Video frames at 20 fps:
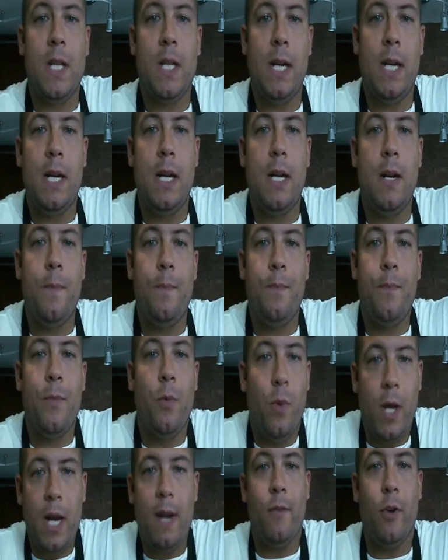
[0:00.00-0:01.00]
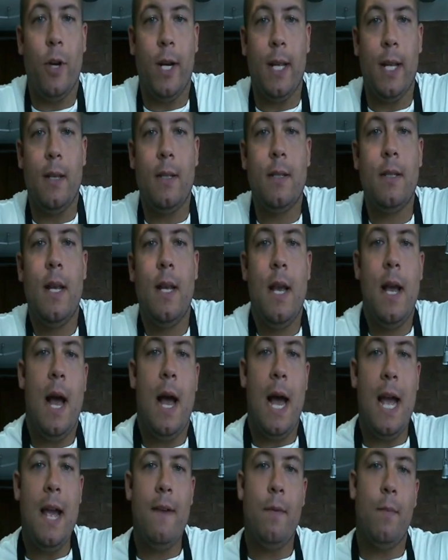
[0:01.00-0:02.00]
Um, whatever it is,
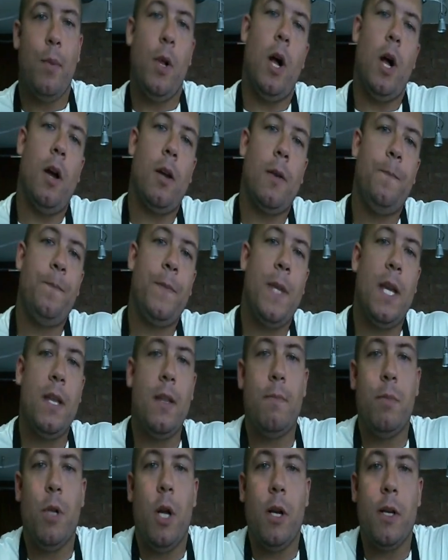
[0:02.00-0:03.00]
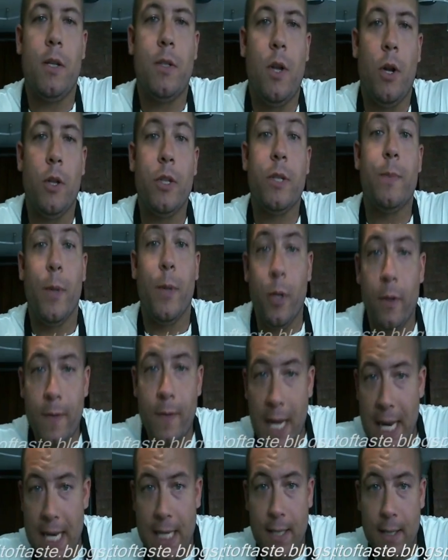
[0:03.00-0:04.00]
I have a blog, and the blog is called Spirit of
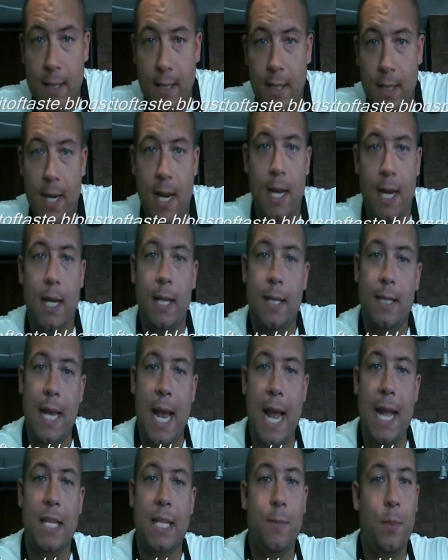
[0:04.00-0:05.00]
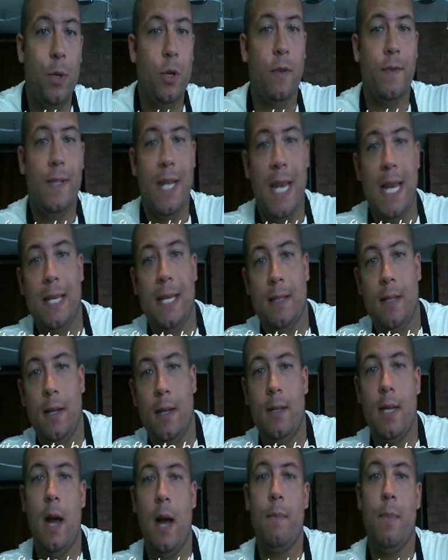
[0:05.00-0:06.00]
Taste, and it's at
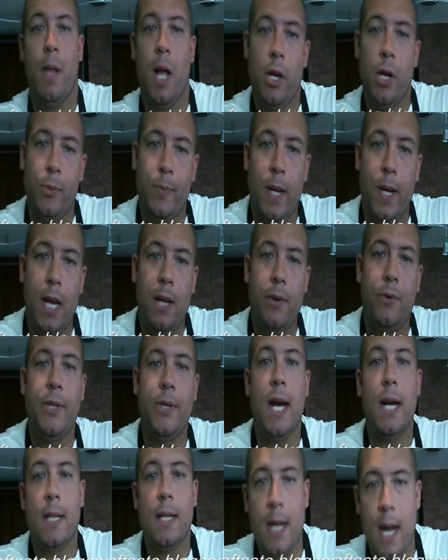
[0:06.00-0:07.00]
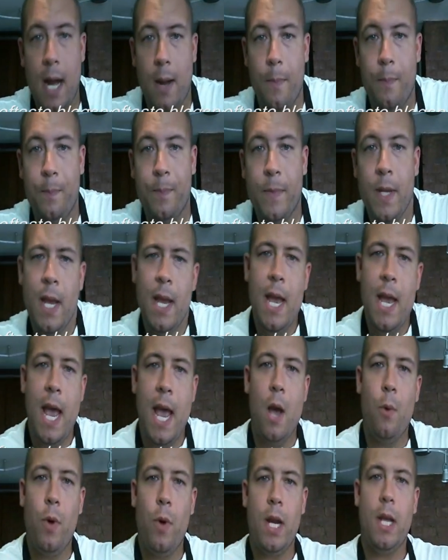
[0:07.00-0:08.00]
spiritoftaste.blogspot.com.
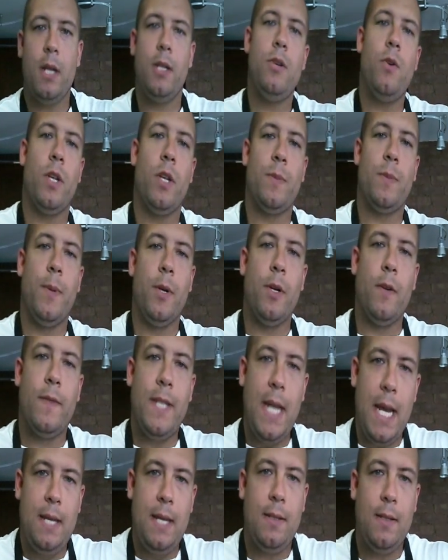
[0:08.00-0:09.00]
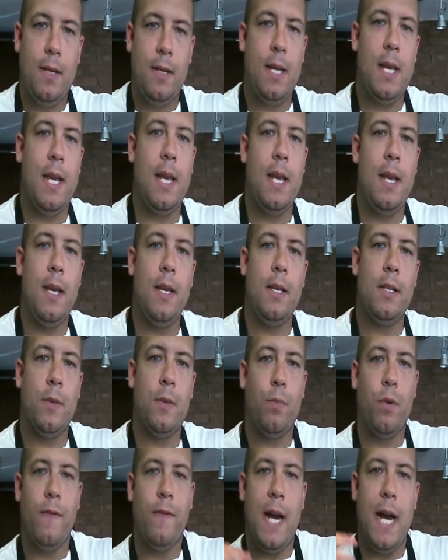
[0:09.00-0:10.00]
And what I do on Spirit of Taste is
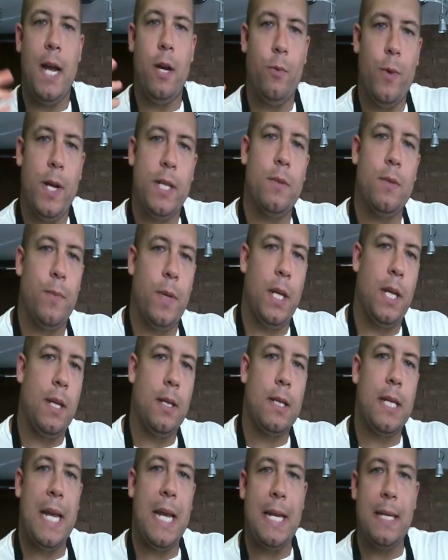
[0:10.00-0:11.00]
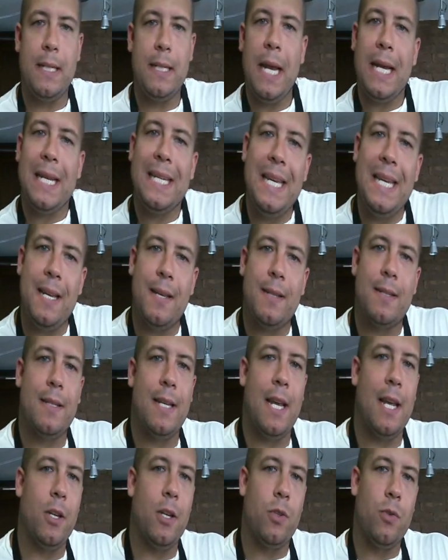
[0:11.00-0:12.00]
provide recipes and
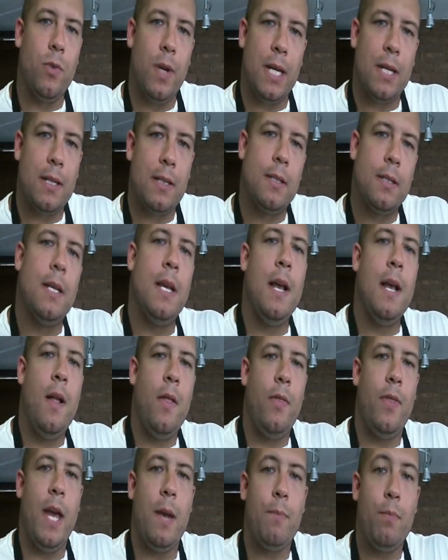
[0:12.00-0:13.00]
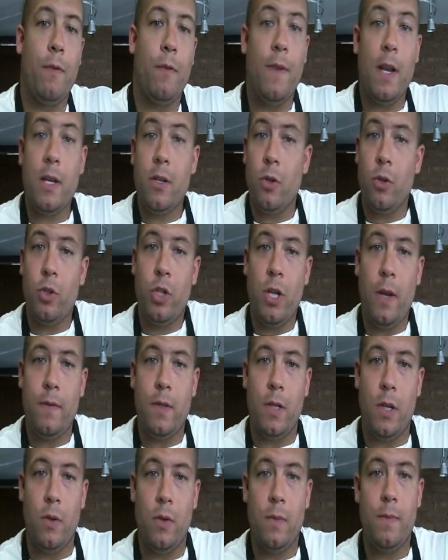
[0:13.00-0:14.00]
techniques and tricks that professional
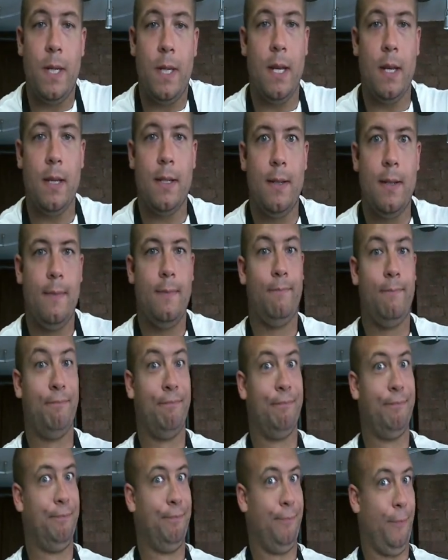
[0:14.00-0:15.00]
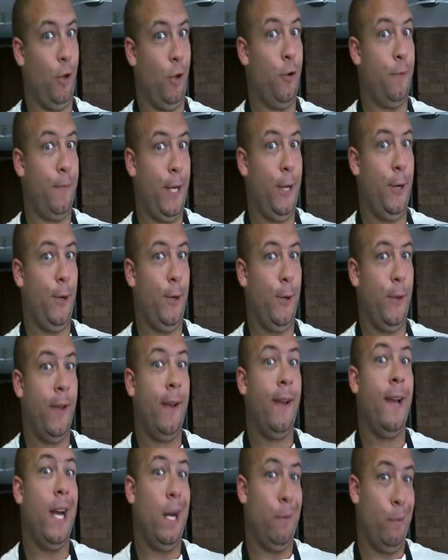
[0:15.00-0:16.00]
chefs use because lo and
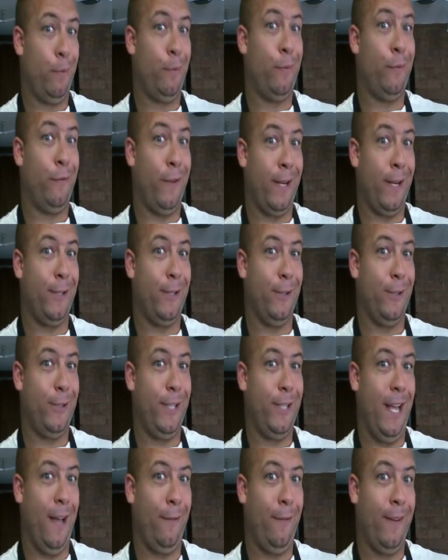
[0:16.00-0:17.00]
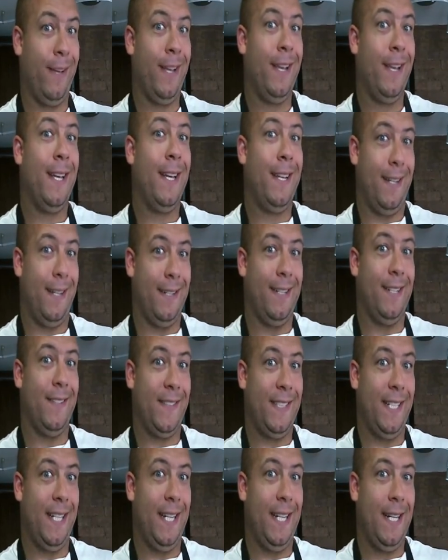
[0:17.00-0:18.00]
behold, I'm a professional chef. You know what I'm
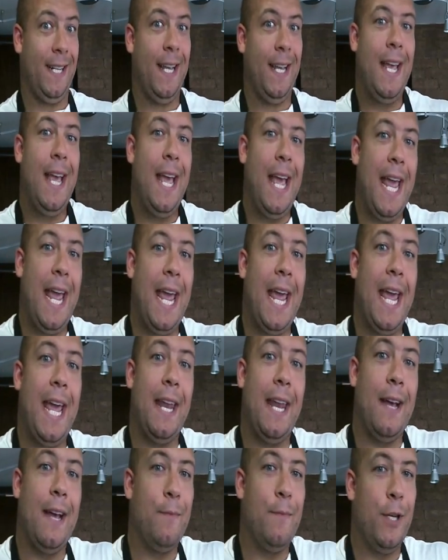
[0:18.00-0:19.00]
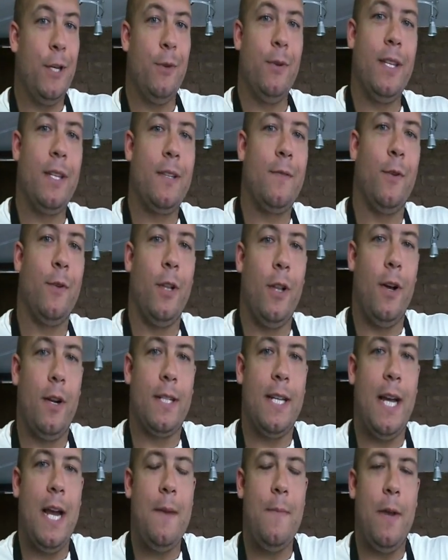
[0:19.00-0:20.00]
saying? And I've been doing this for a long
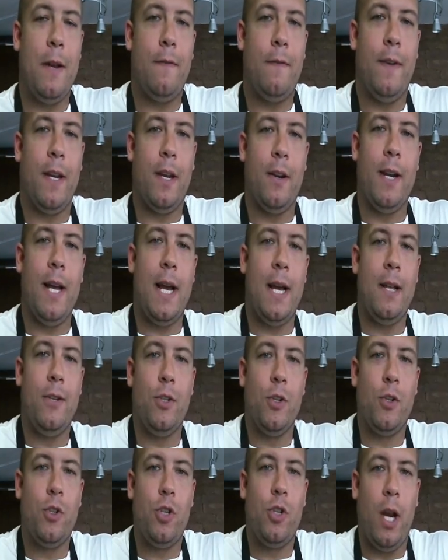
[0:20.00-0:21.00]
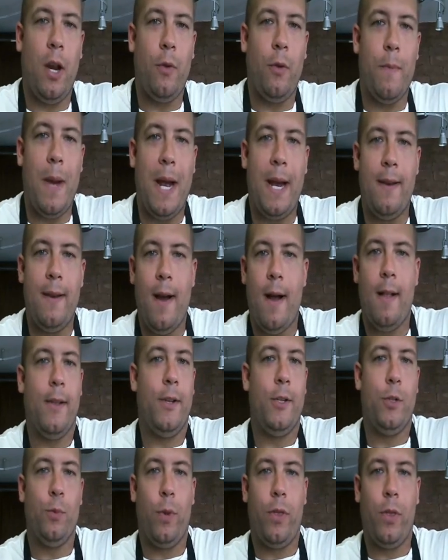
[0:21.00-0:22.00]
time and figured I'd just share my
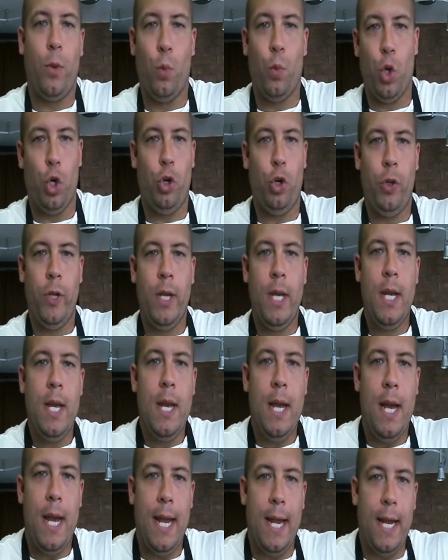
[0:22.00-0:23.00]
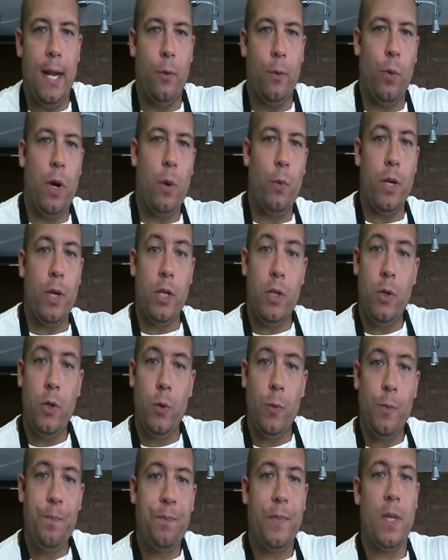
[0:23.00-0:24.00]
knowledge with the world. And what we
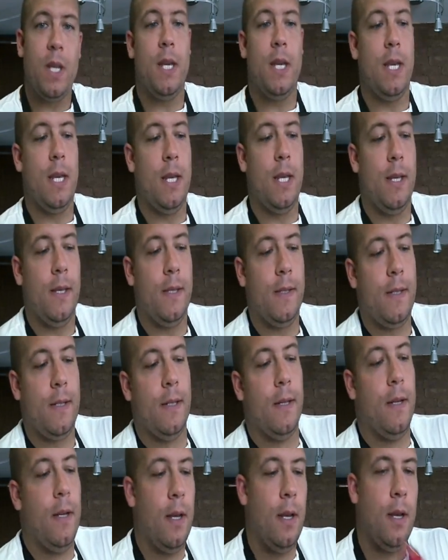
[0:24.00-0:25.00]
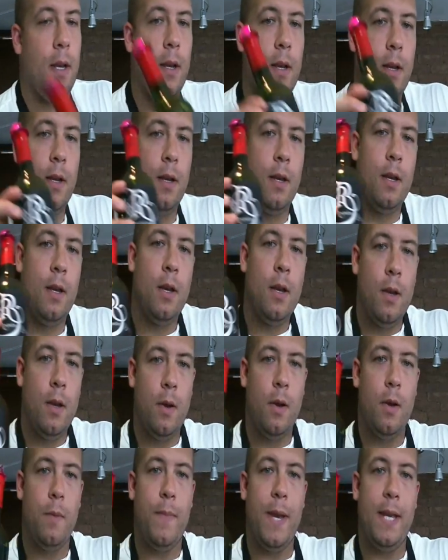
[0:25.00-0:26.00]
do is
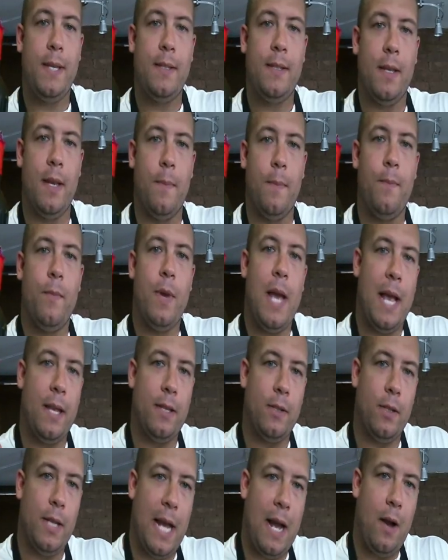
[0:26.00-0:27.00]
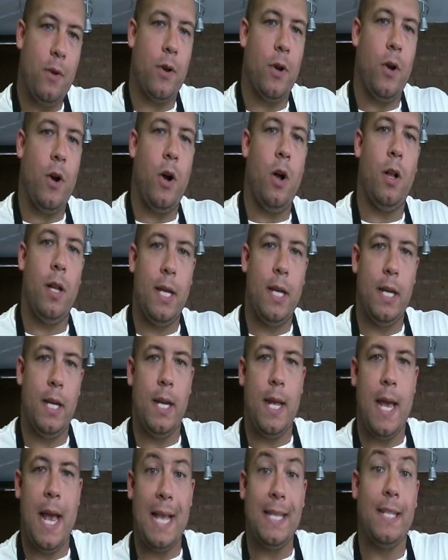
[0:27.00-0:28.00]
base them as alcohol
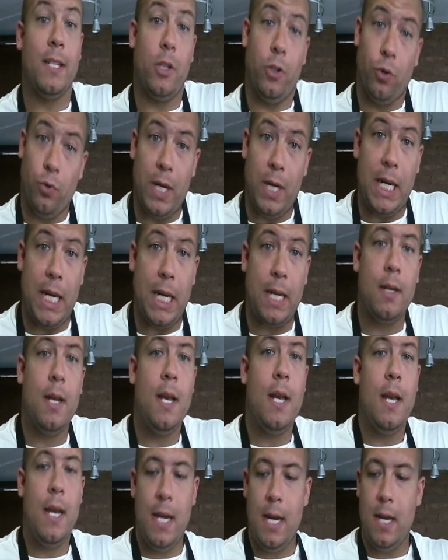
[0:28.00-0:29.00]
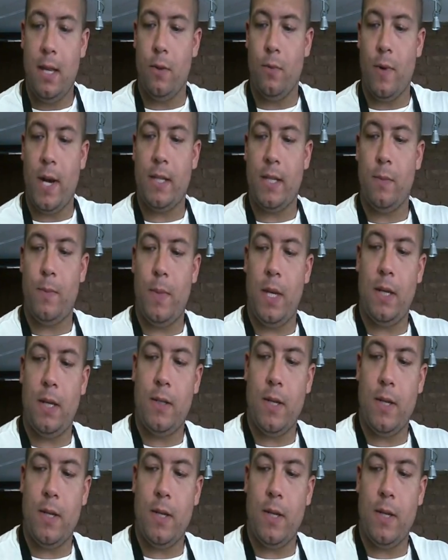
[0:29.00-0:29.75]
and as an ingredient in the recipe.